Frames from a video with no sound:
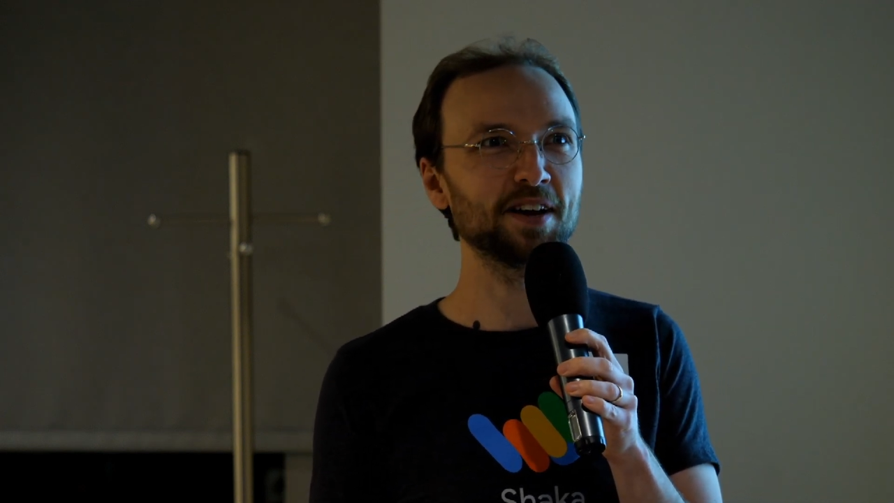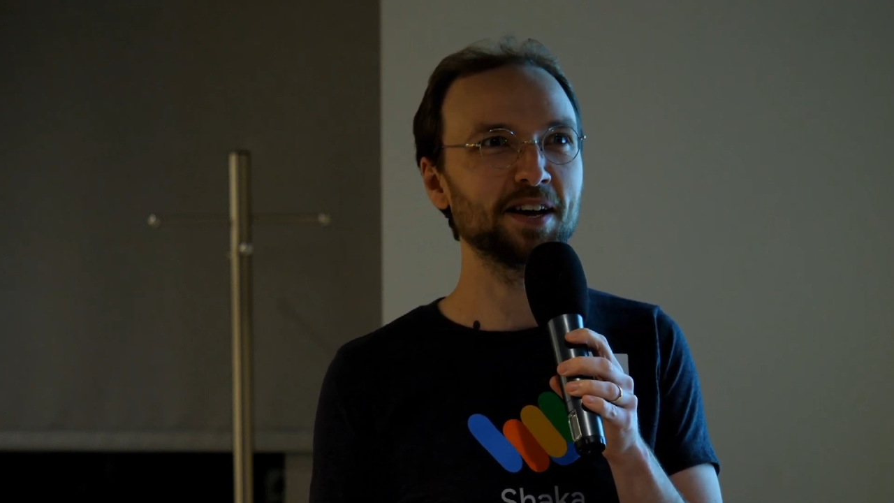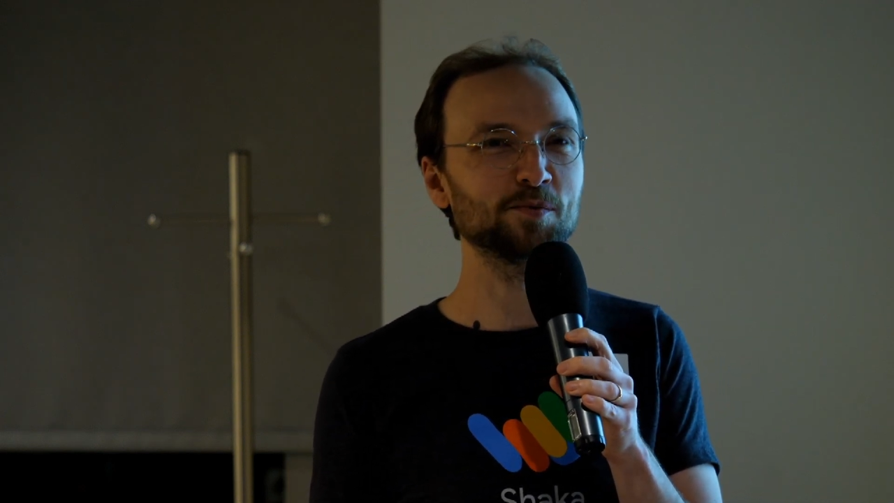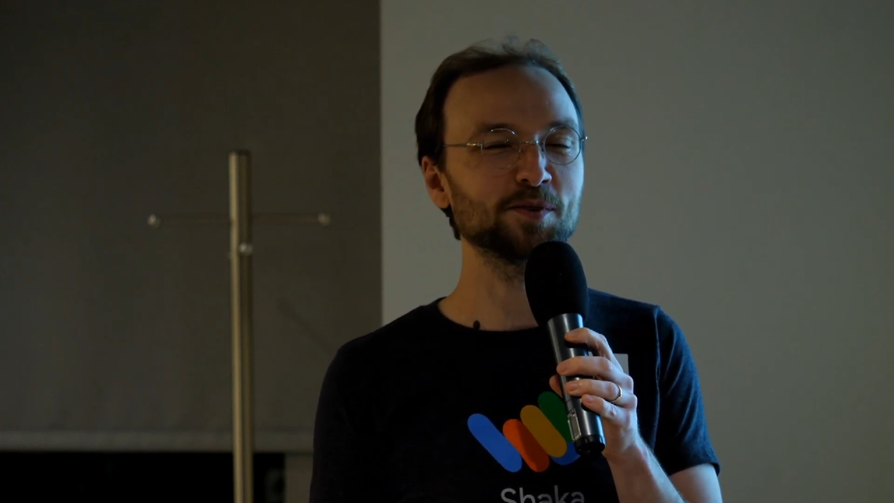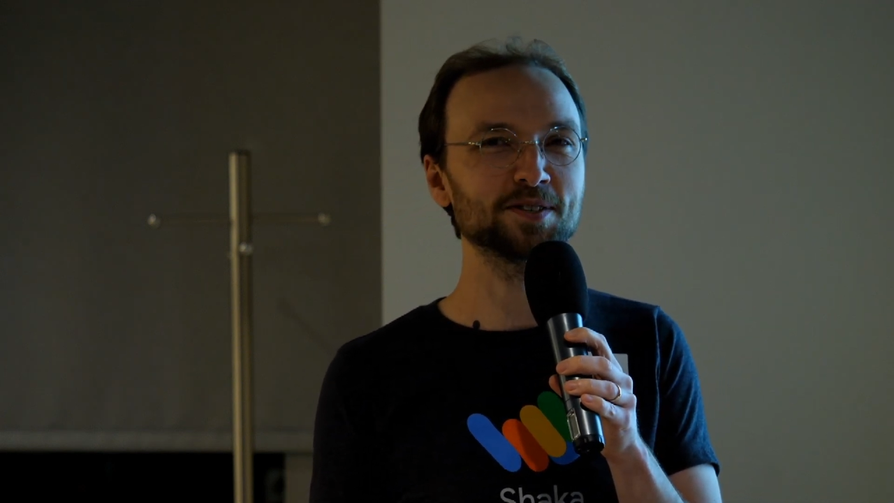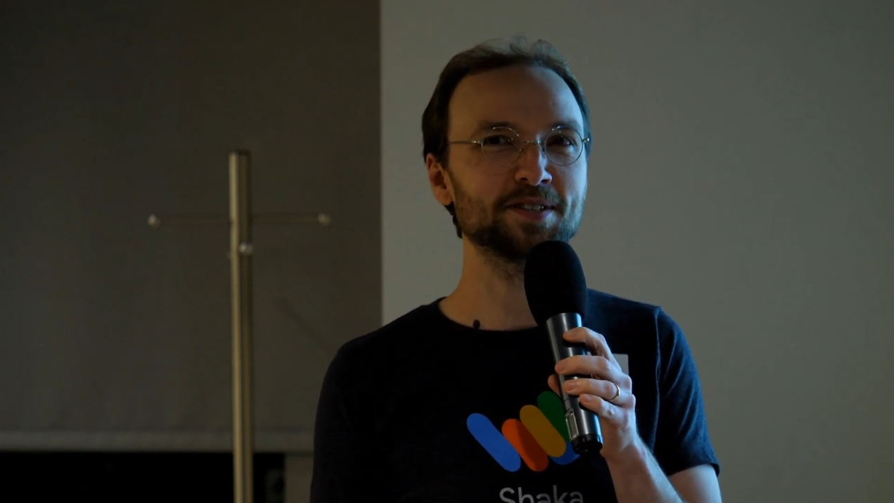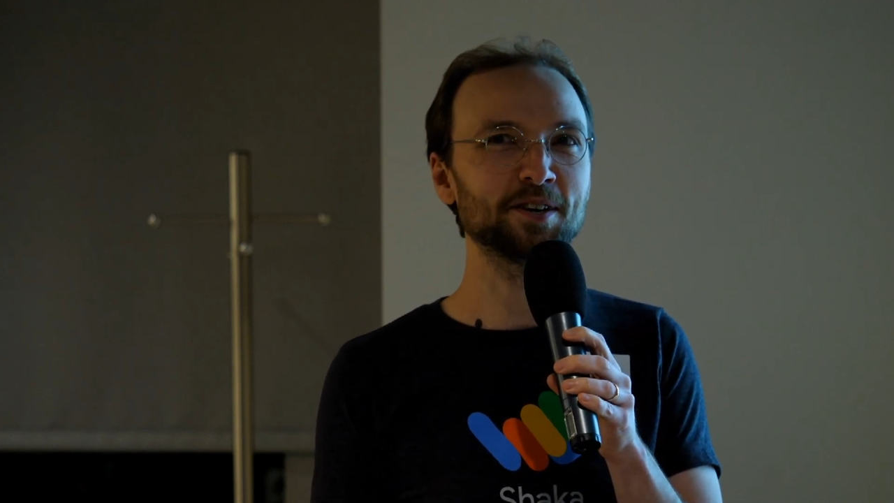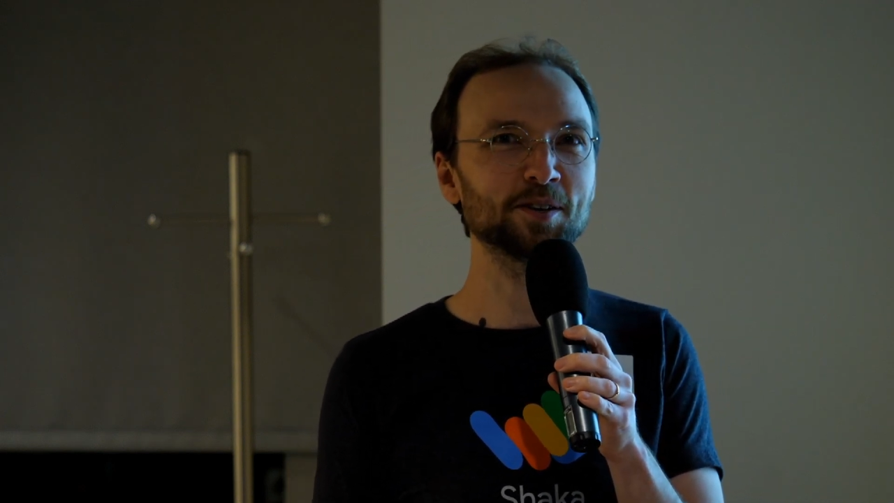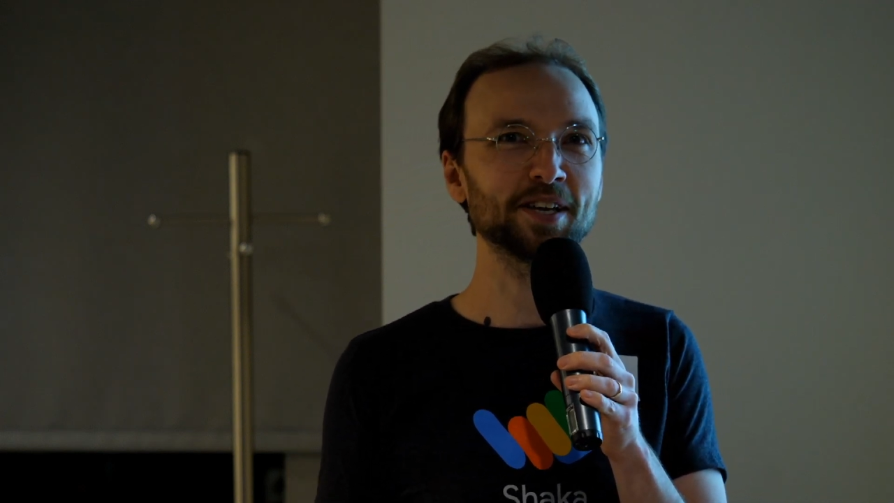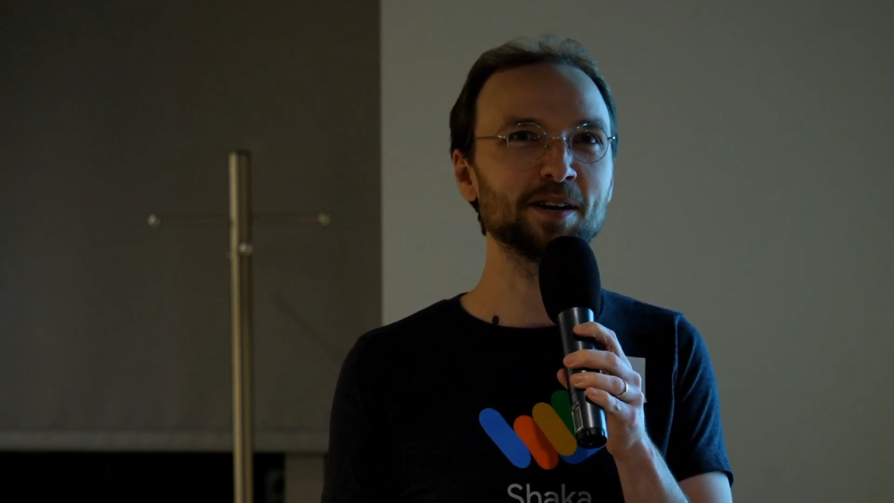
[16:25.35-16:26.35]
and was
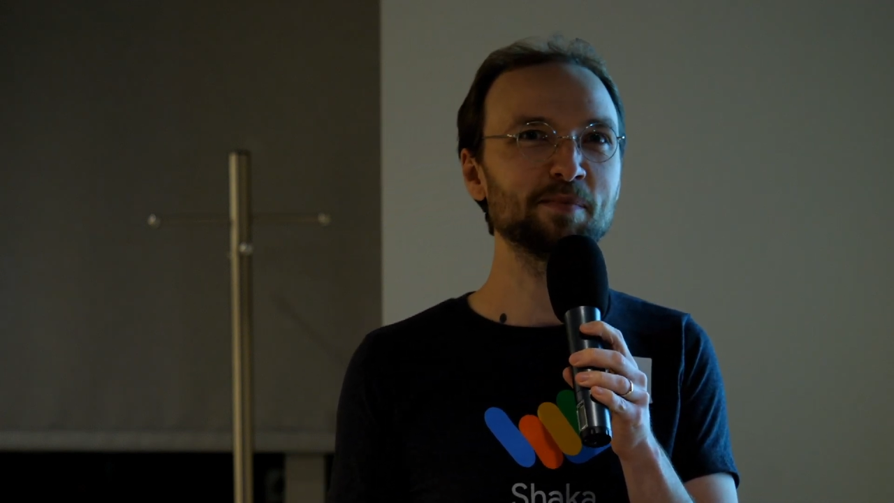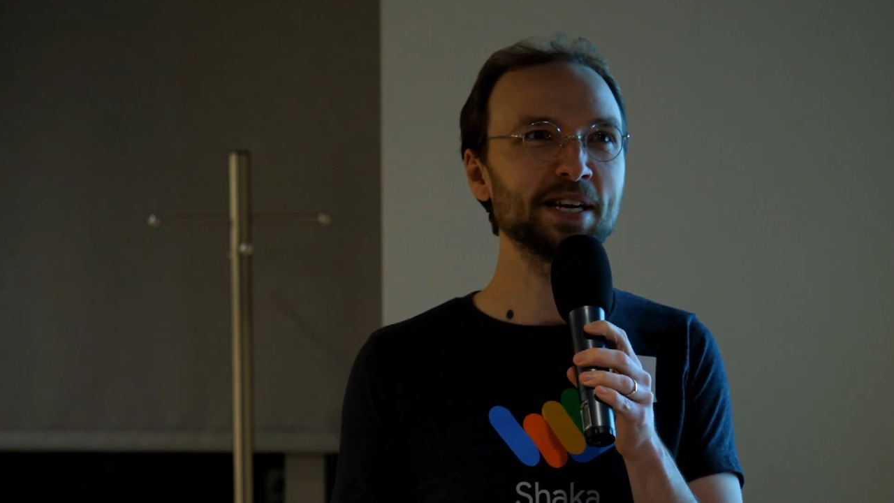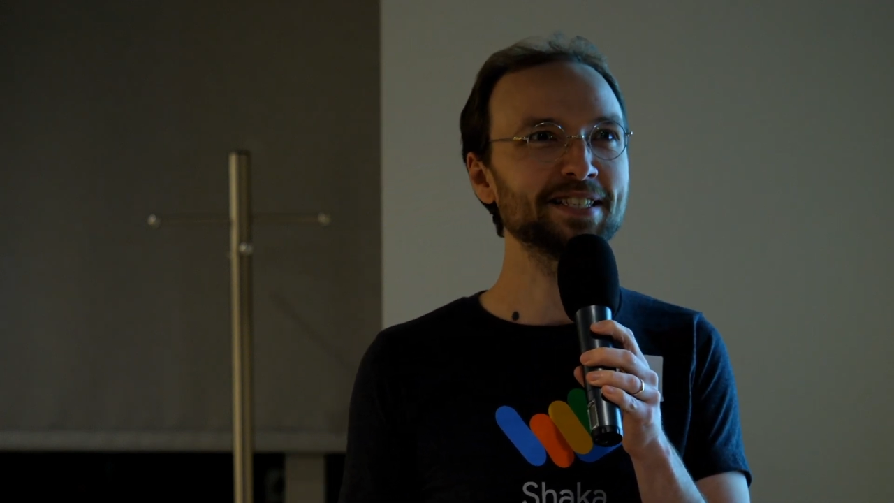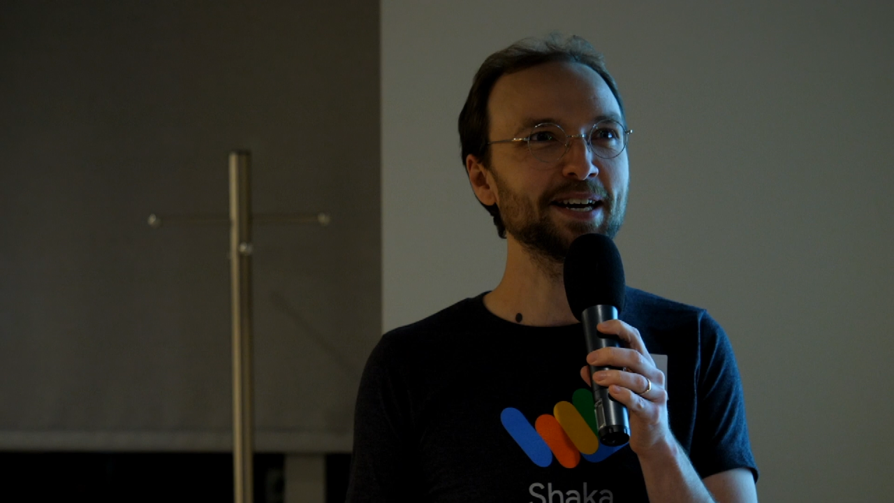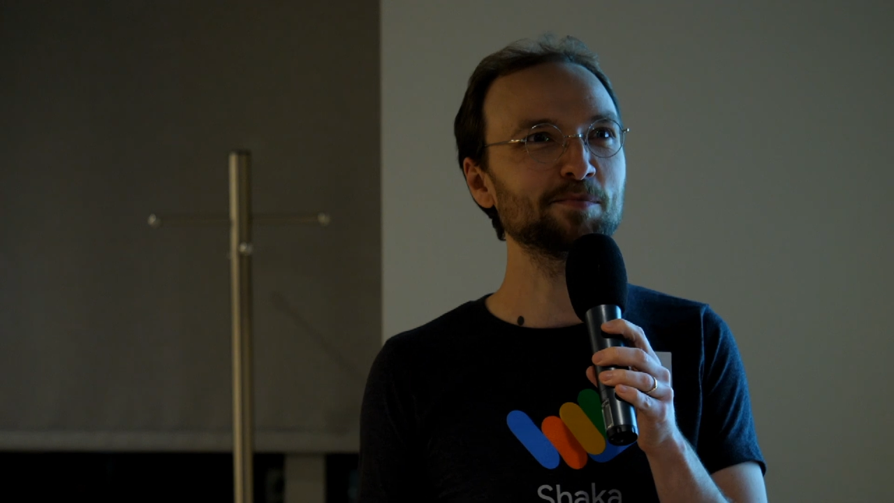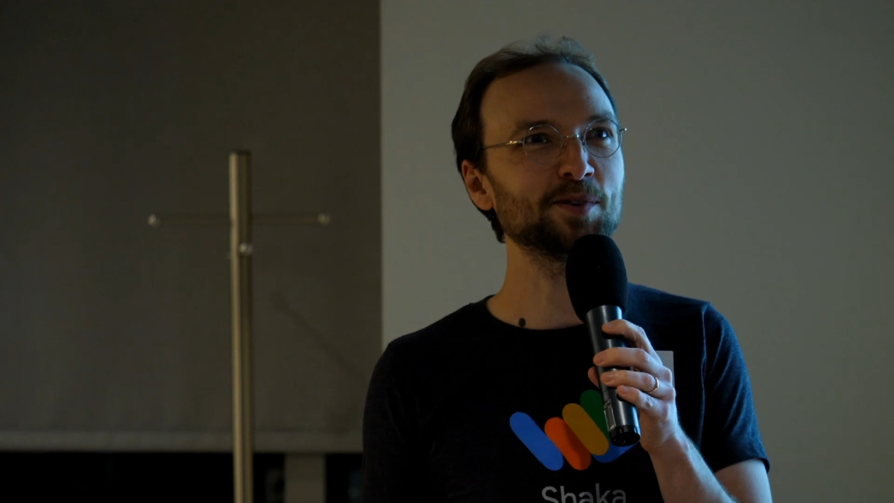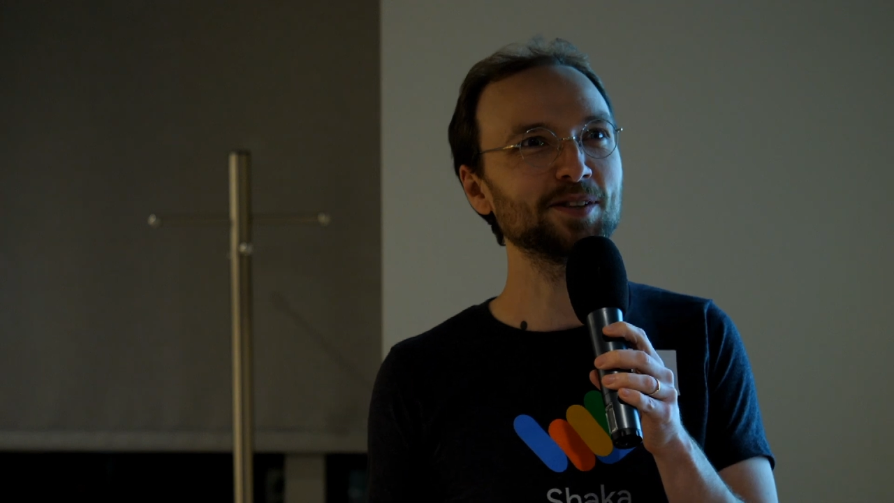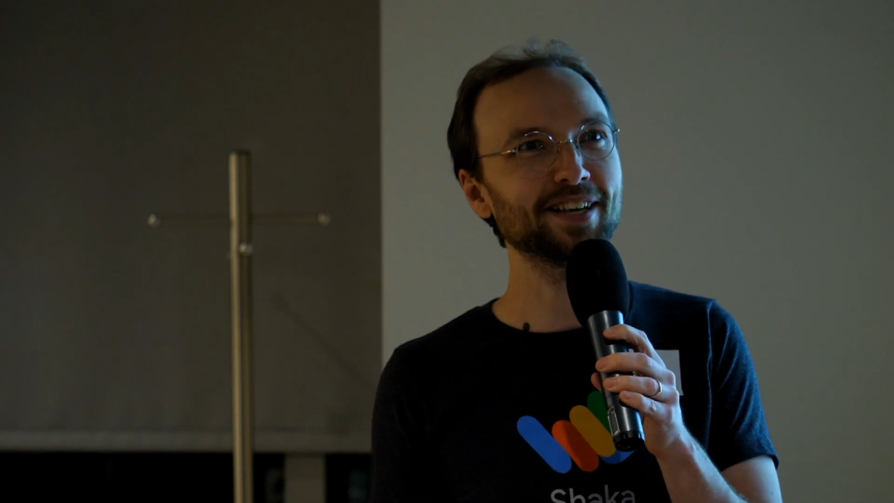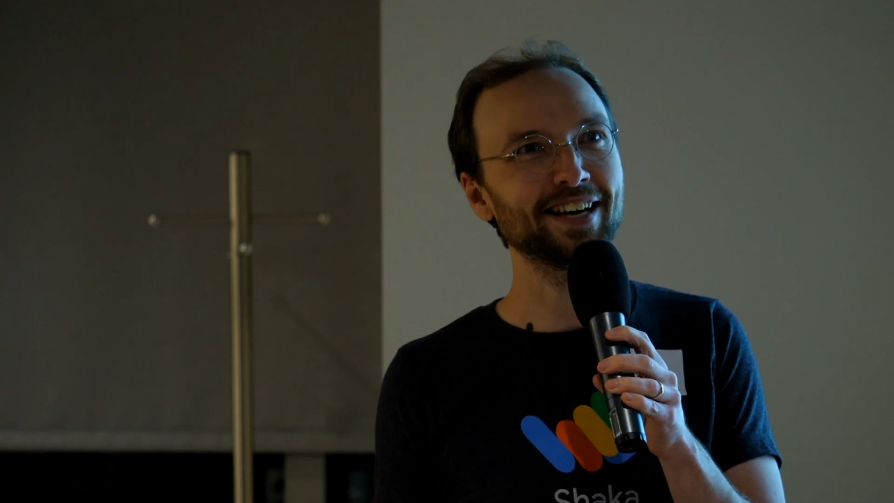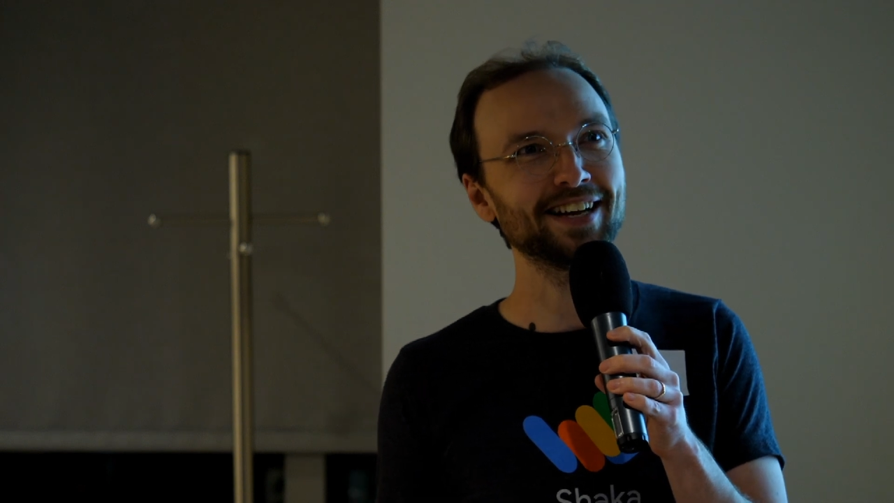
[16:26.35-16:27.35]
nearly
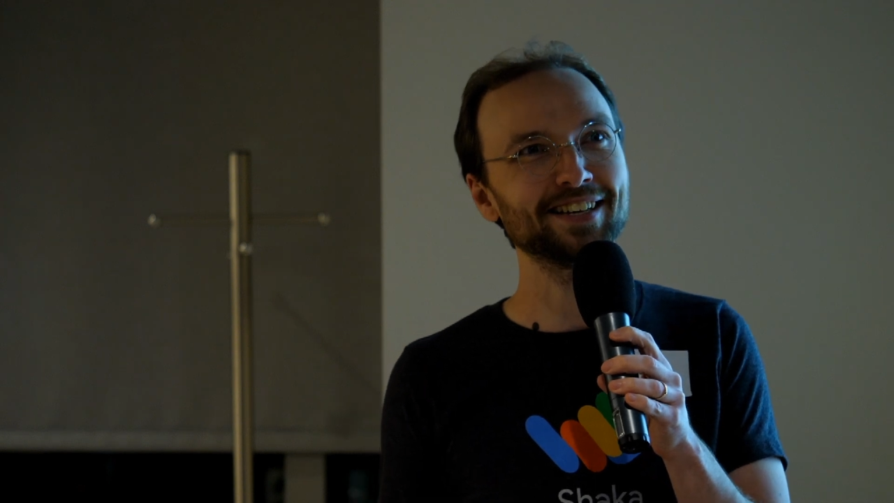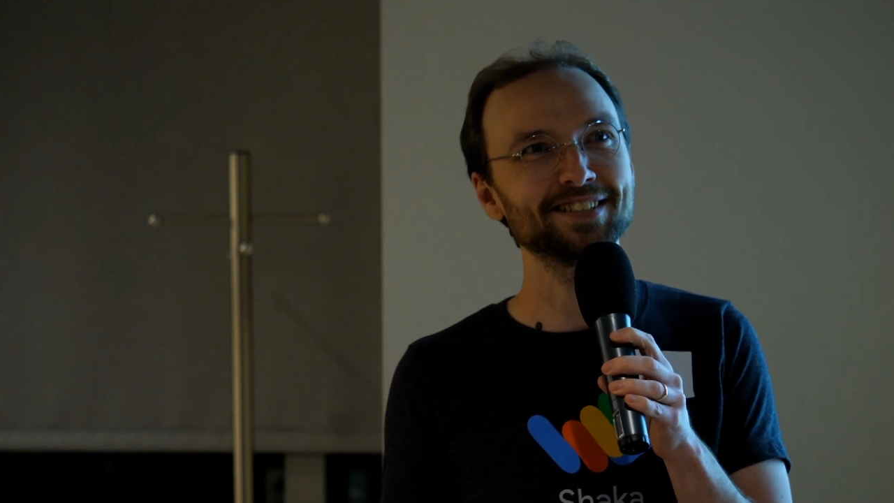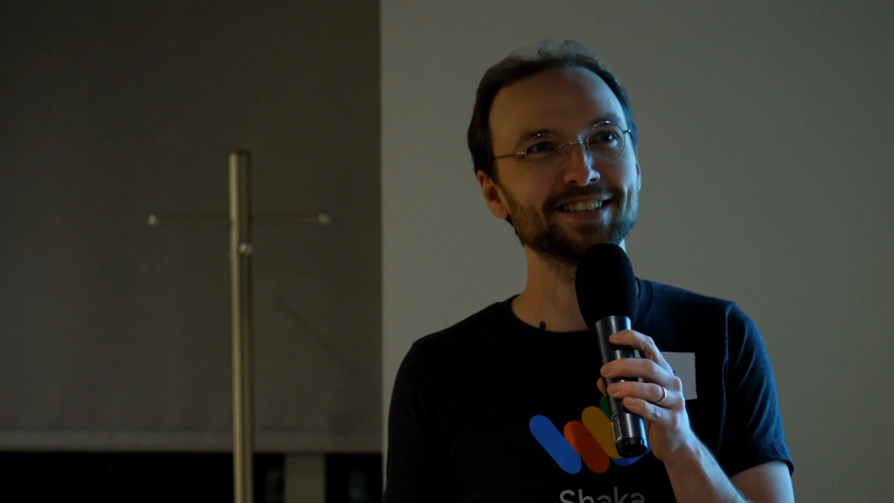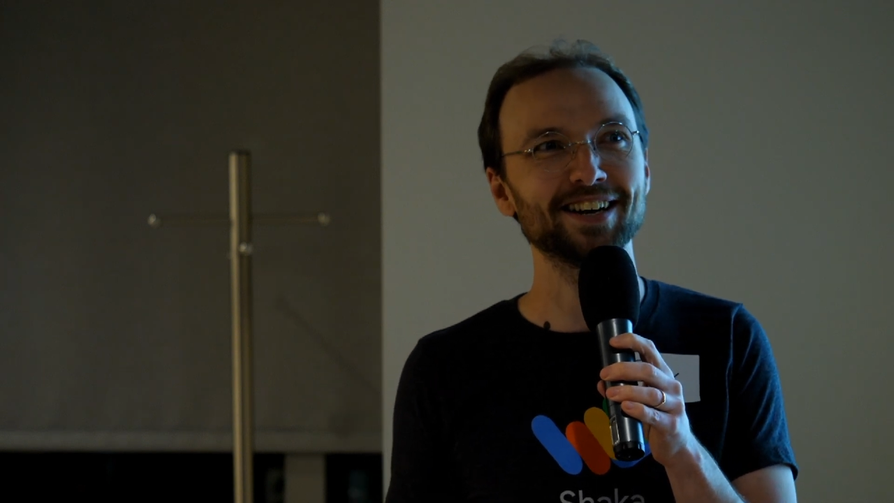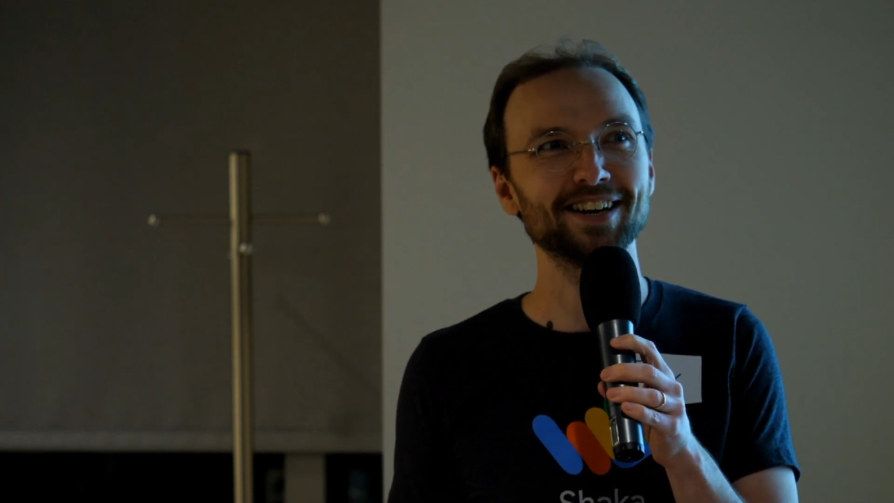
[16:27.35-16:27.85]
unmaintainable. And